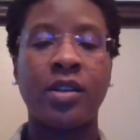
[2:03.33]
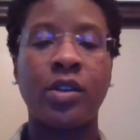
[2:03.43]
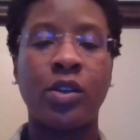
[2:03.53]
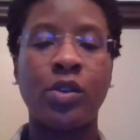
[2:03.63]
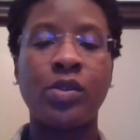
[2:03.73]

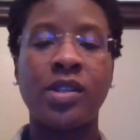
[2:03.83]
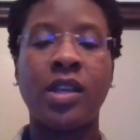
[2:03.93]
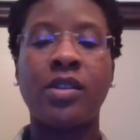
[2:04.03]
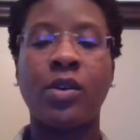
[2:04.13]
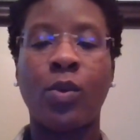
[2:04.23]

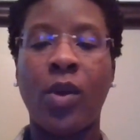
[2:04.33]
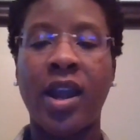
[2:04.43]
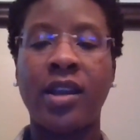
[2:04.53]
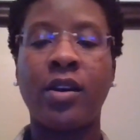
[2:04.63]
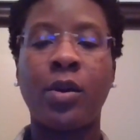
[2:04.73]
using the
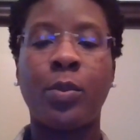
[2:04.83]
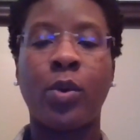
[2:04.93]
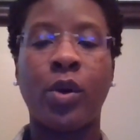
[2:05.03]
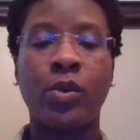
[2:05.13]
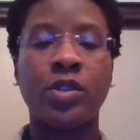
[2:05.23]
right
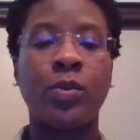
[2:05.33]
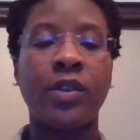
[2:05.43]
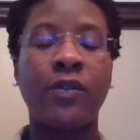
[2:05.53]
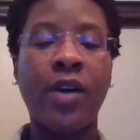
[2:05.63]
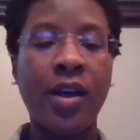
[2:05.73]
approach
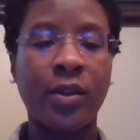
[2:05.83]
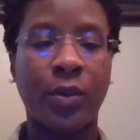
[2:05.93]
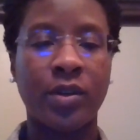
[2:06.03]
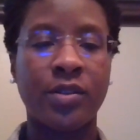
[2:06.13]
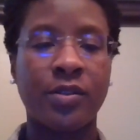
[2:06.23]
with
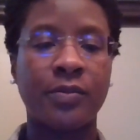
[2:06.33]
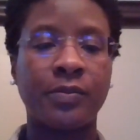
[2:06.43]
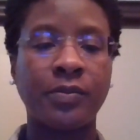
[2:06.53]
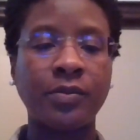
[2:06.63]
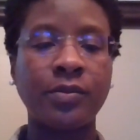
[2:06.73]
followers.
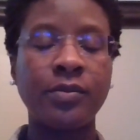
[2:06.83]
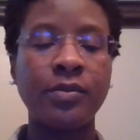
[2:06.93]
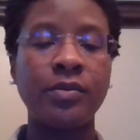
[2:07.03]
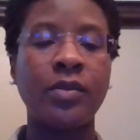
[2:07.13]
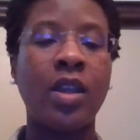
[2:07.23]

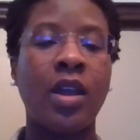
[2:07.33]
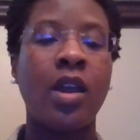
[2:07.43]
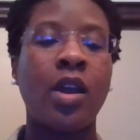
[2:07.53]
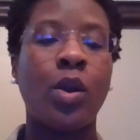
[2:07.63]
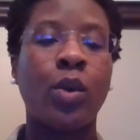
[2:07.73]

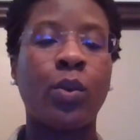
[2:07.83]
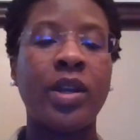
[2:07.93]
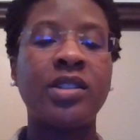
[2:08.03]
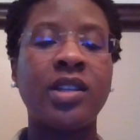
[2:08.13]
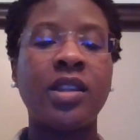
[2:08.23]

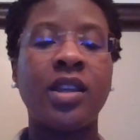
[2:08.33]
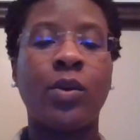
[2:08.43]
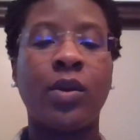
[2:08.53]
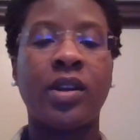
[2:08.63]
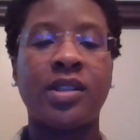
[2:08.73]
Reaching the
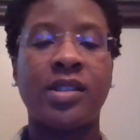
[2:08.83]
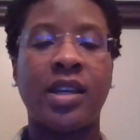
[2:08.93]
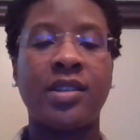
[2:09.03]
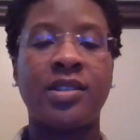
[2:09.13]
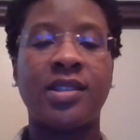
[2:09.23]

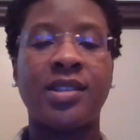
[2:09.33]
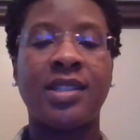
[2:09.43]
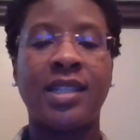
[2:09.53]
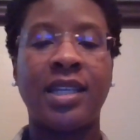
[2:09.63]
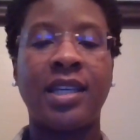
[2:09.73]
organization's
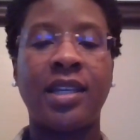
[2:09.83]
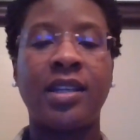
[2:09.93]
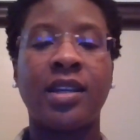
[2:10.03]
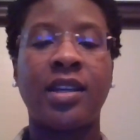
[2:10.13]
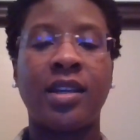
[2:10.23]
need
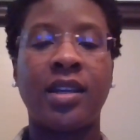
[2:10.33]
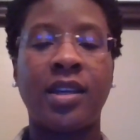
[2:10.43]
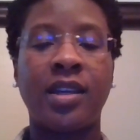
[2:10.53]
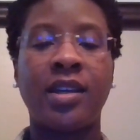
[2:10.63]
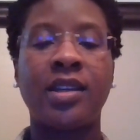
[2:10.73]

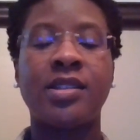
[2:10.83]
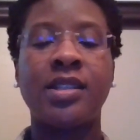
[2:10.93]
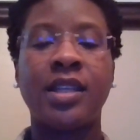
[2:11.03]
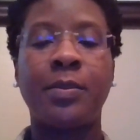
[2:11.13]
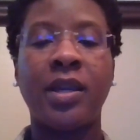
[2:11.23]
is
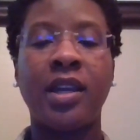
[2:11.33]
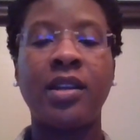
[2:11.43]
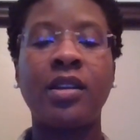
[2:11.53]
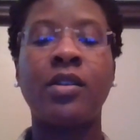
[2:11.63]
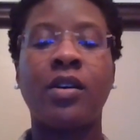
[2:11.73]

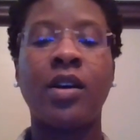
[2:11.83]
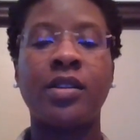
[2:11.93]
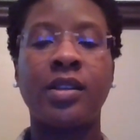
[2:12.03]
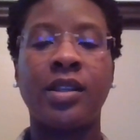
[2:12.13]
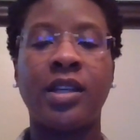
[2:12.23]
dependent on
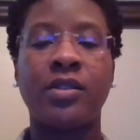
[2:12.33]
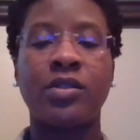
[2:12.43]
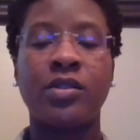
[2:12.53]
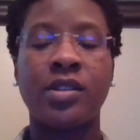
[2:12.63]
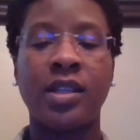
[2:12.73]
the
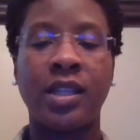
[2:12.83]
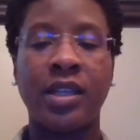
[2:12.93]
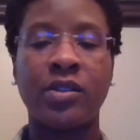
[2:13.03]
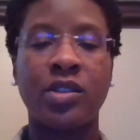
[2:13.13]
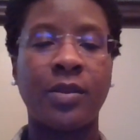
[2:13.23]
leader's
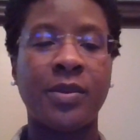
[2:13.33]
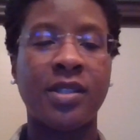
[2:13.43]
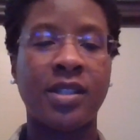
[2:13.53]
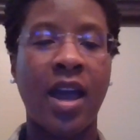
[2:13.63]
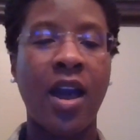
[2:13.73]
leadership
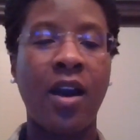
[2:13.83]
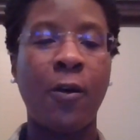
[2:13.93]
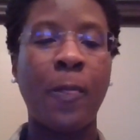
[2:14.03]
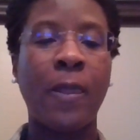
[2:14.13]
style